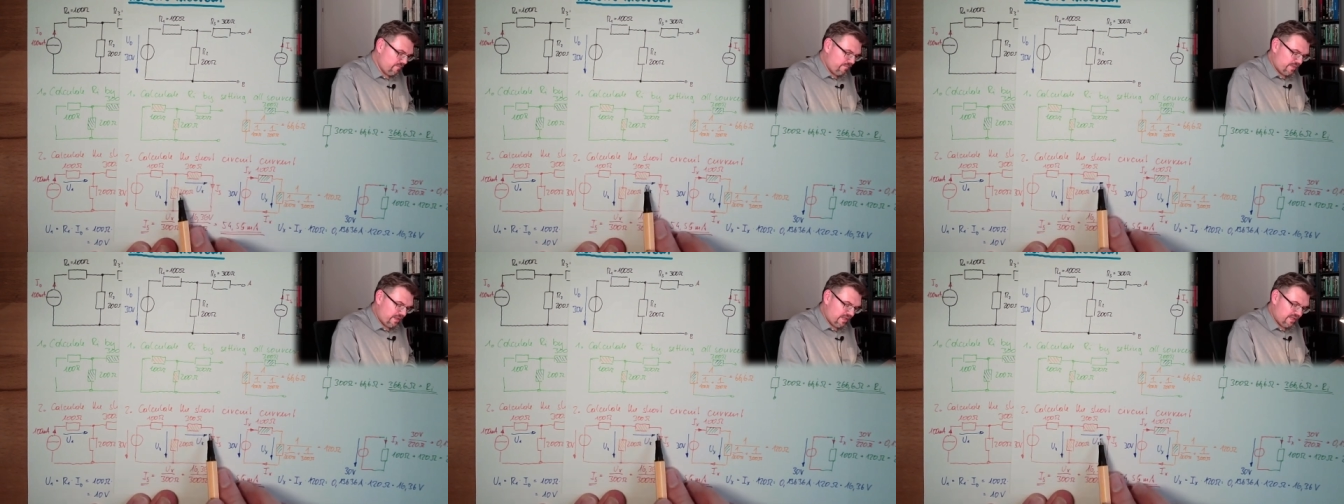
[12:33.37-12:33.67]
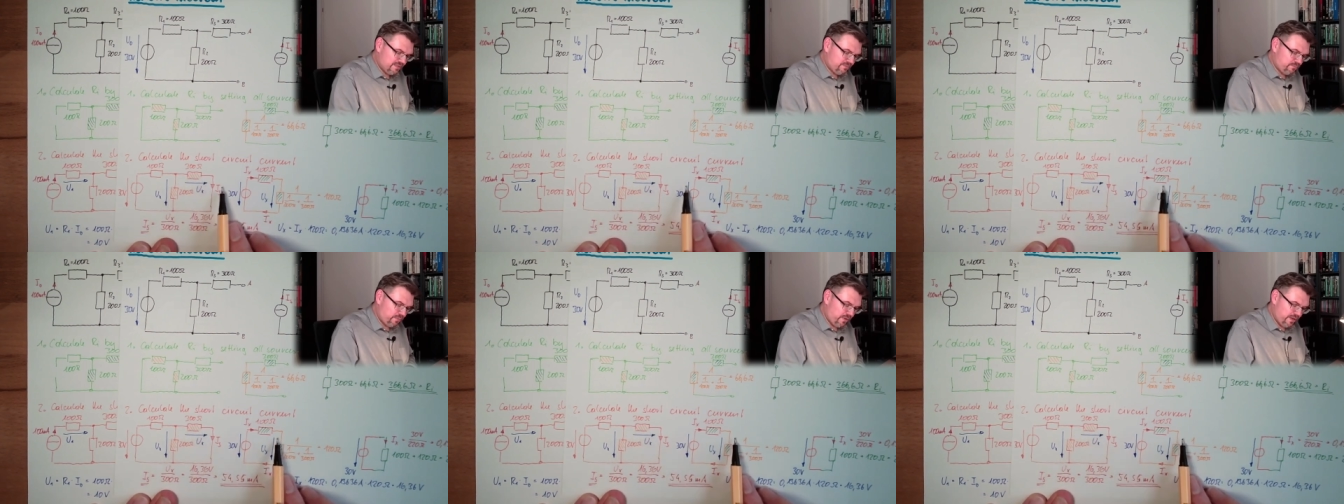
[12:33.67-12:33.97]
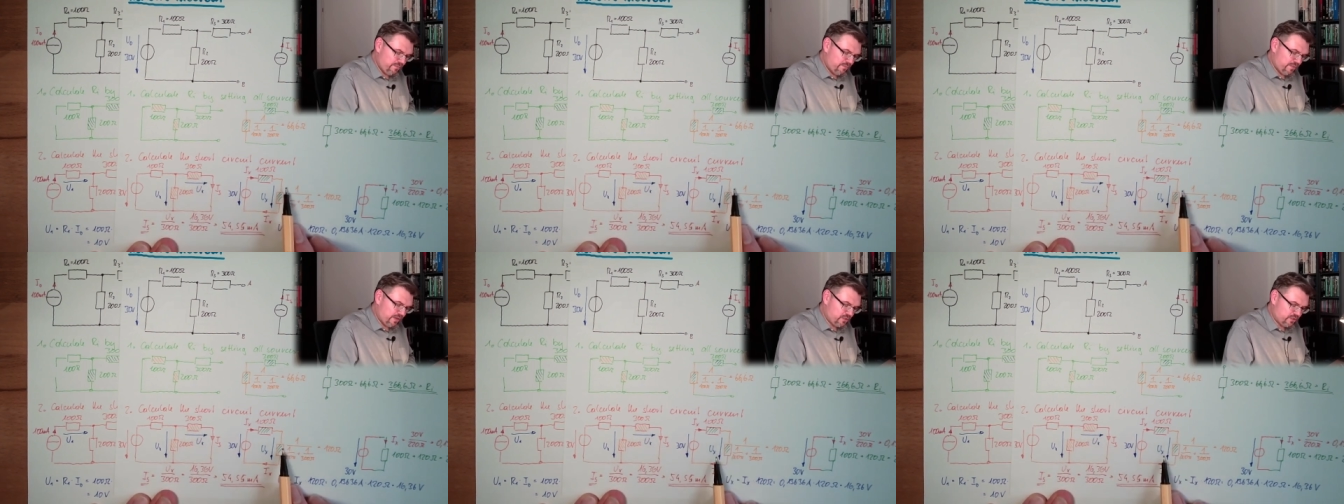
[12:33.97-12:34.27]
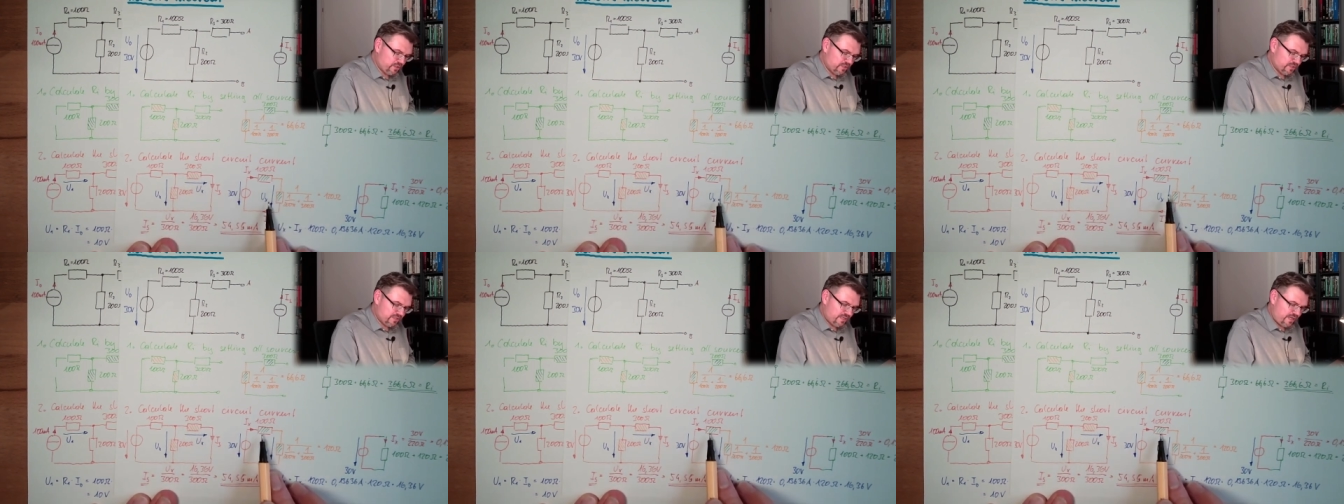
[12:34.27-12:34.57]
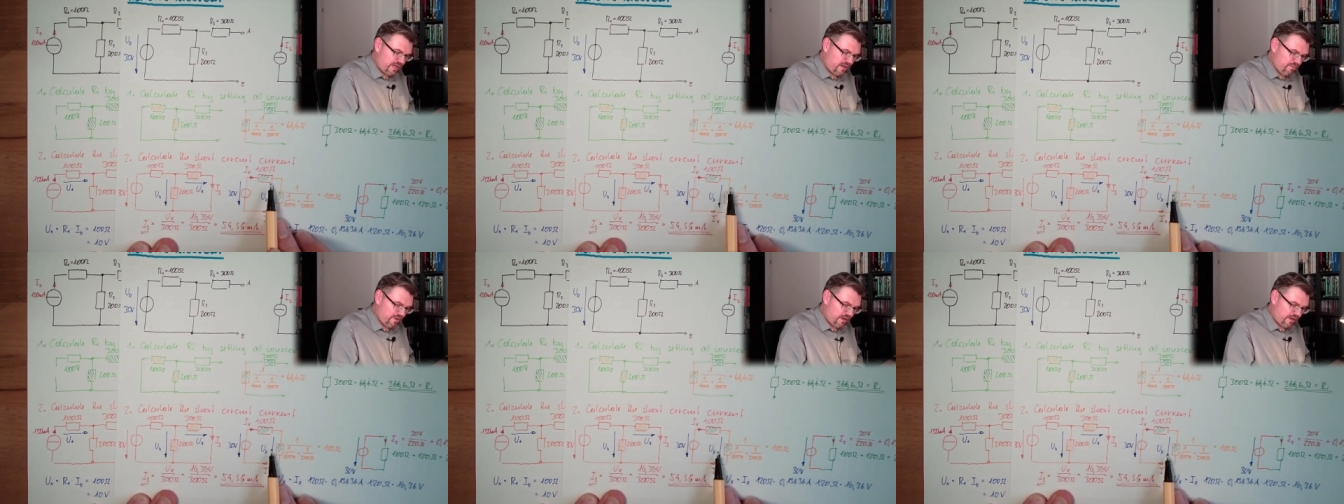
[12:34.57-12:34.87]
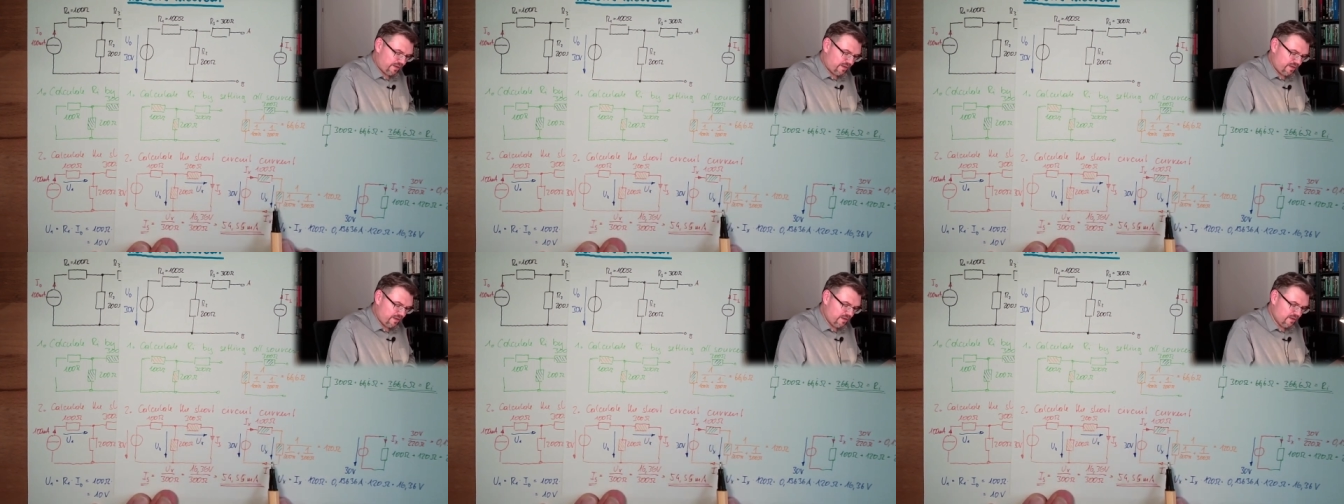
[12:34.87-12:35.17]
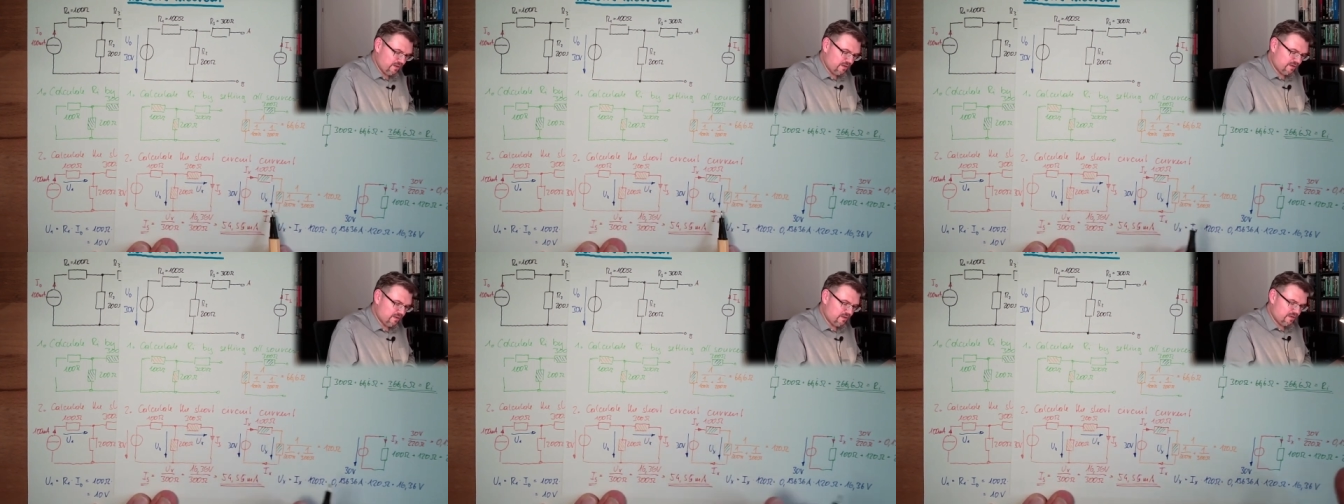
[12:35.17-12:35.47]
it's pretty much the same like
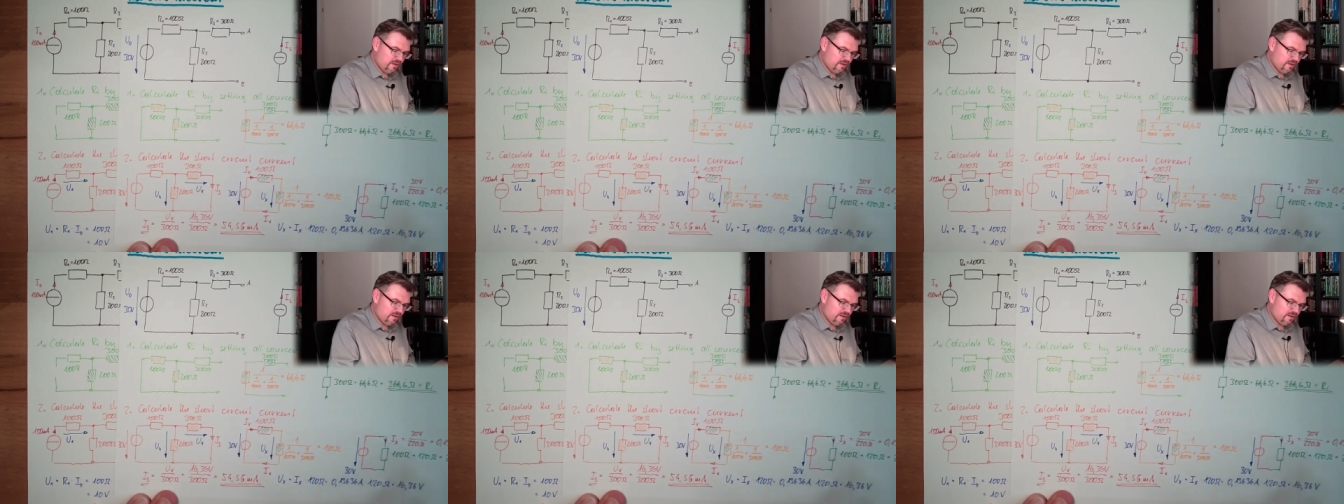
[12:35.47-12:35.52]
here.